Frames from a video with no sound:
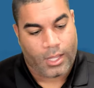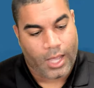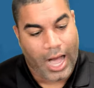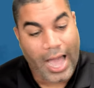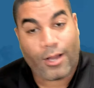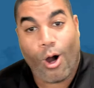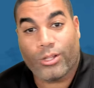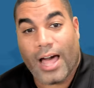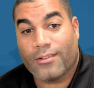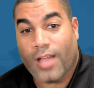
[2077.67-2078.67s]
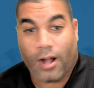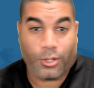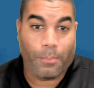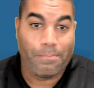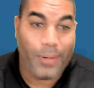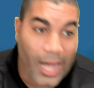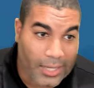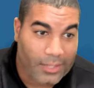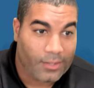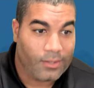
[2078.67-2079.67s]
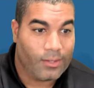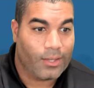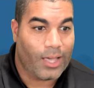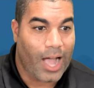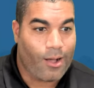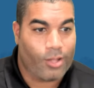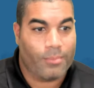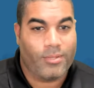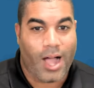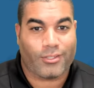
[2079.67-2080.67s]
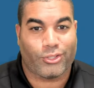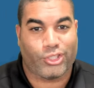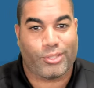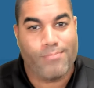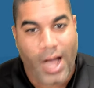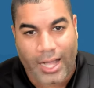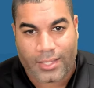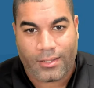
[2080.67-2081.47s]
I called out Dr. Buck. I called him Dr. Schmuck.